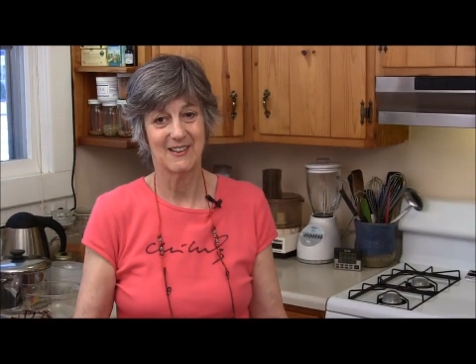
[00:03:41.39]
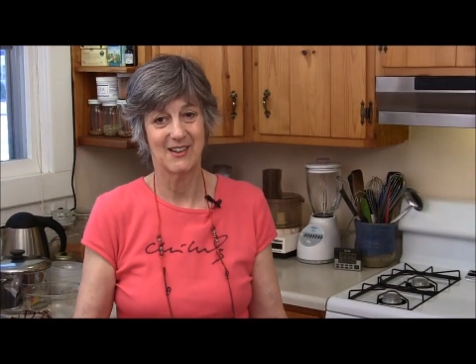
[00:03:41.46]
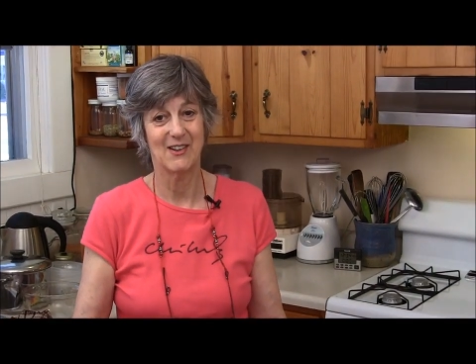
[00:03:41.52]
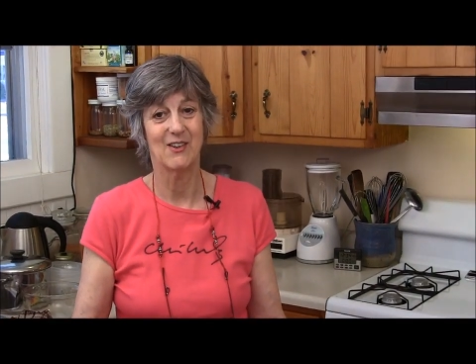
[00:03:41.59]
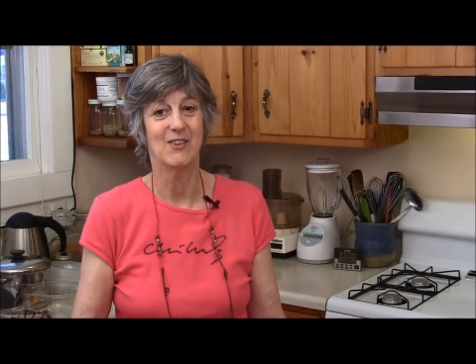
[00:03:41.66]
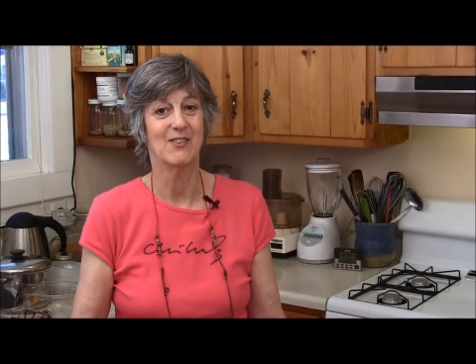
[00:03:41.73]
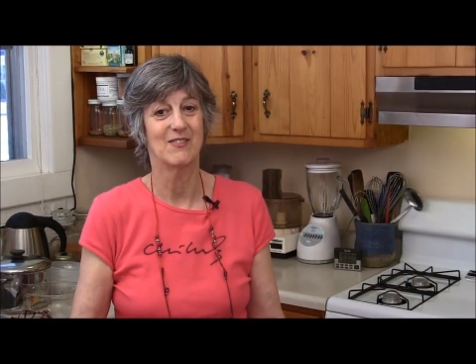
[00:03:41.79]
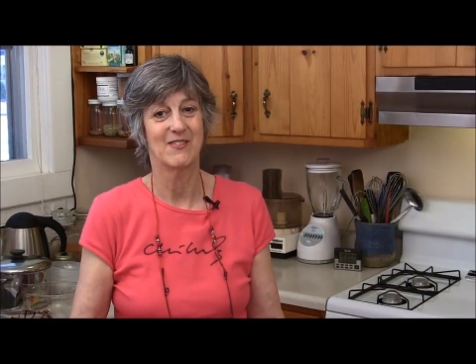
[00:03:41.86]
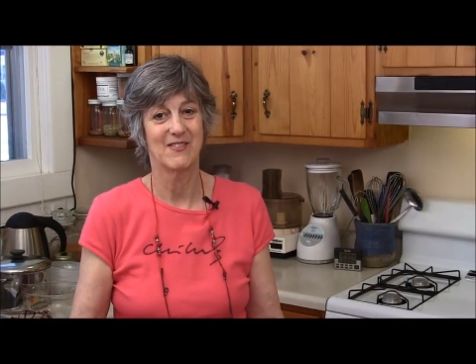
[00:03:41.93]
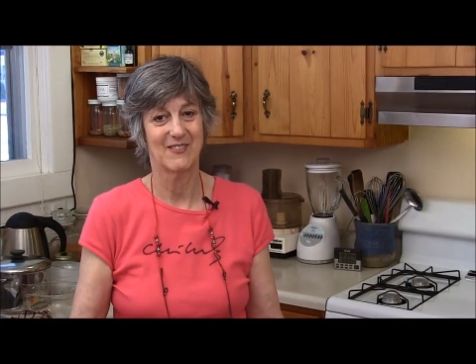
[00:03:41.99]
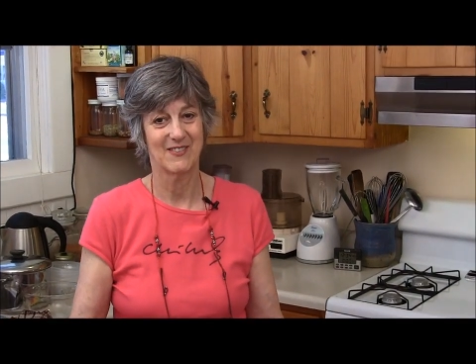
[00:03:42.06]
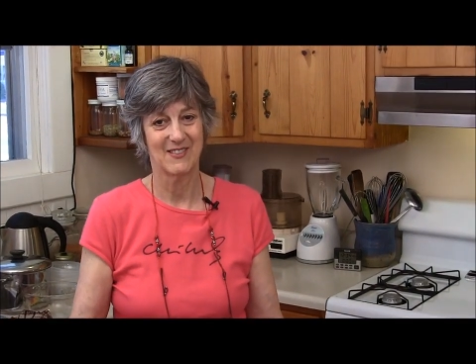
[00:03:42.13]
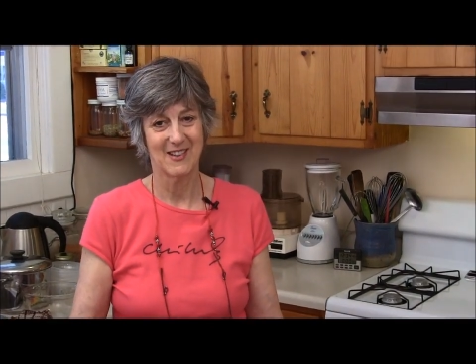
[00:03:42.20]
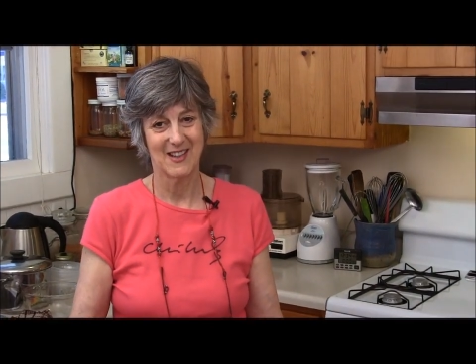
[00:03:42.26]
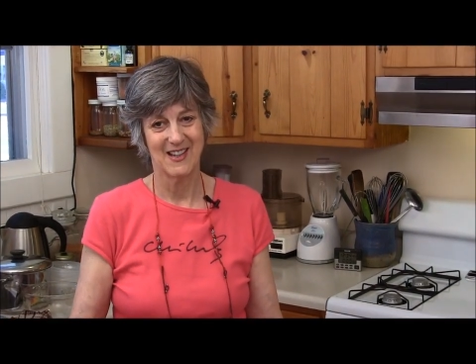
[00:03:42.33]
Oh,
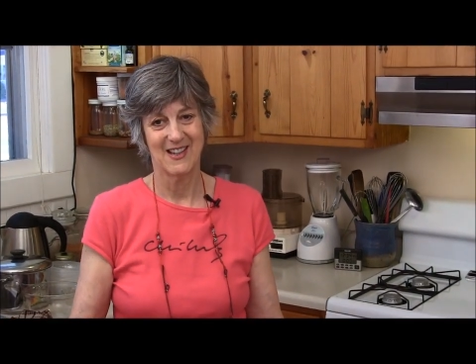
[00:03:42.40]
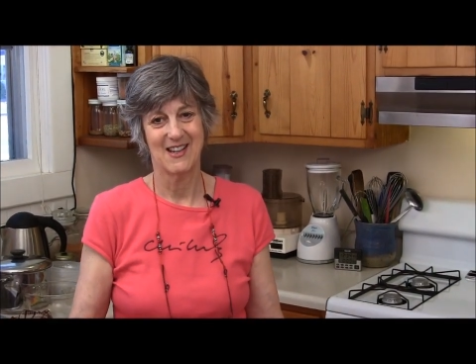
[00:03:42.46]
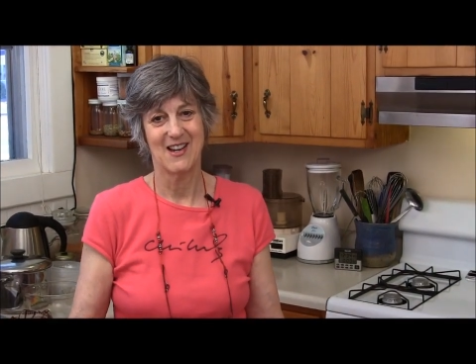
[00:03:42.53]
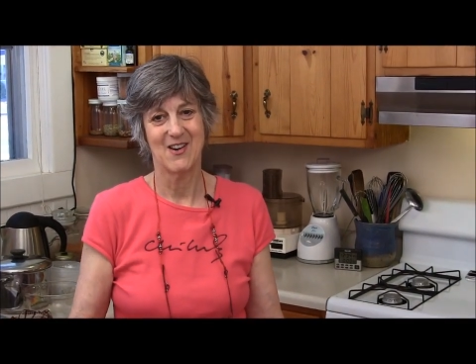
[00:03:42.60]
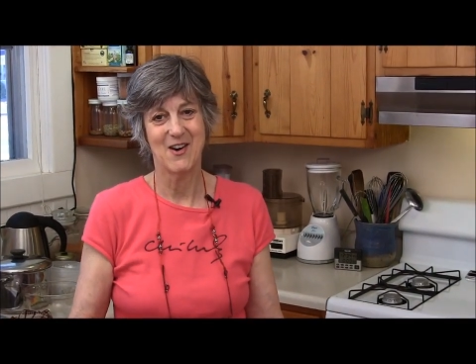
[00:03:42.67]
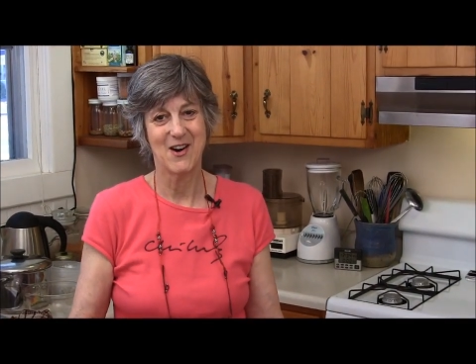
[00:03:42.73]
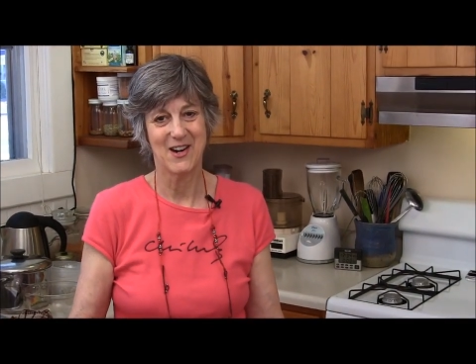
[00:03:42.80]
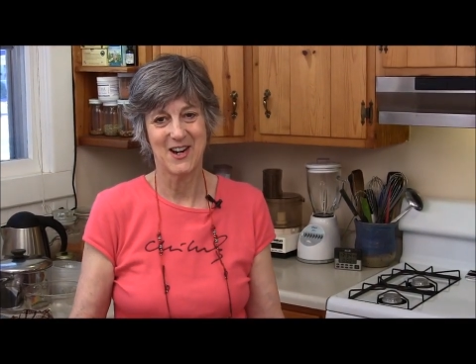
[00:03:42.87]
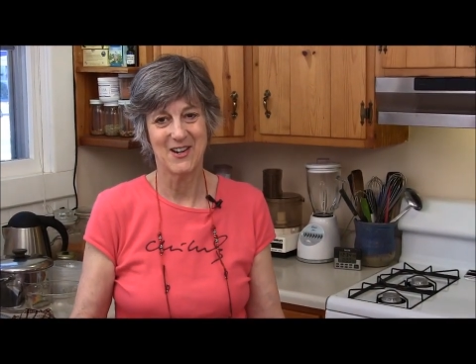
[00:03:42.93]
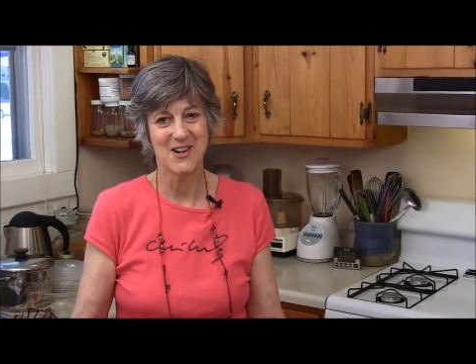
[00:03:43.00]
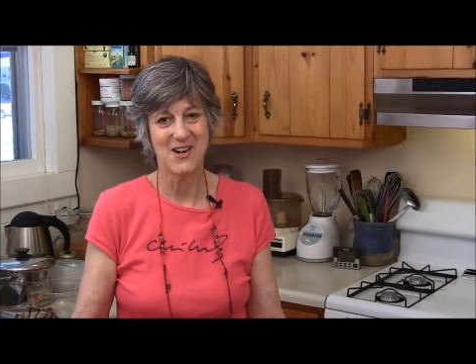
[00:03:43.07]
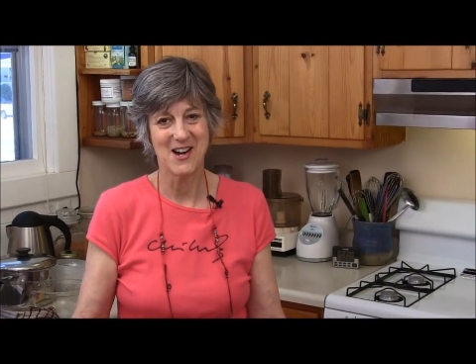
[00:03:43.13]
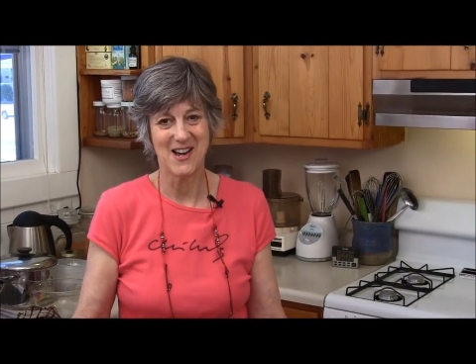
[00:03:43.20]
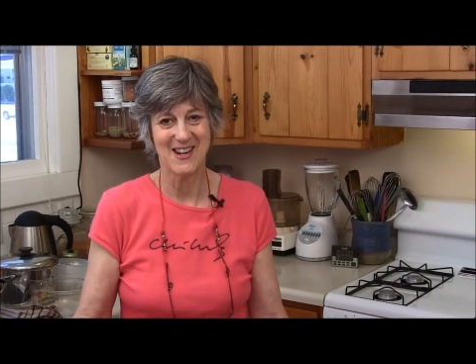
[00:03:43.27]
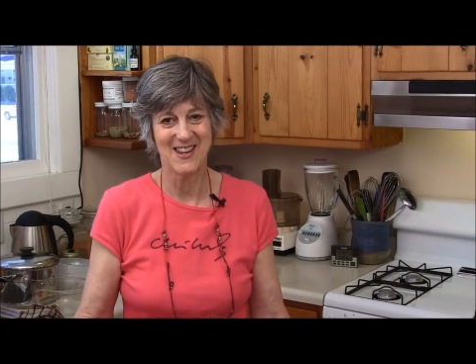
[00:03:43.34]
on and
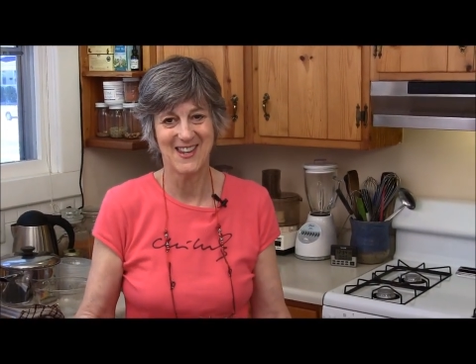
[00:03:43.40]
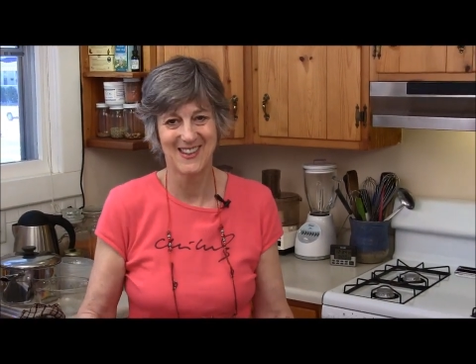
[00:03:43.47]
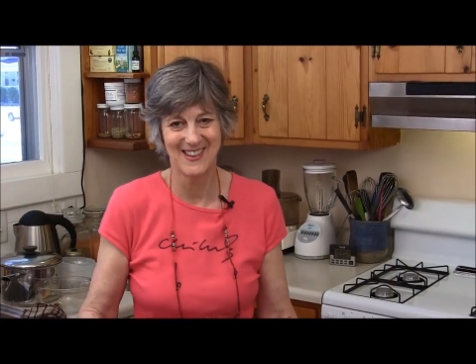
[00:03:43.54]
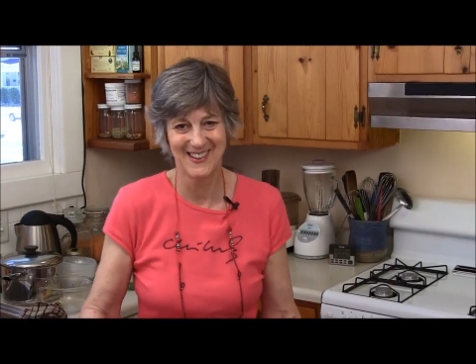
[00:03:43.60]
on.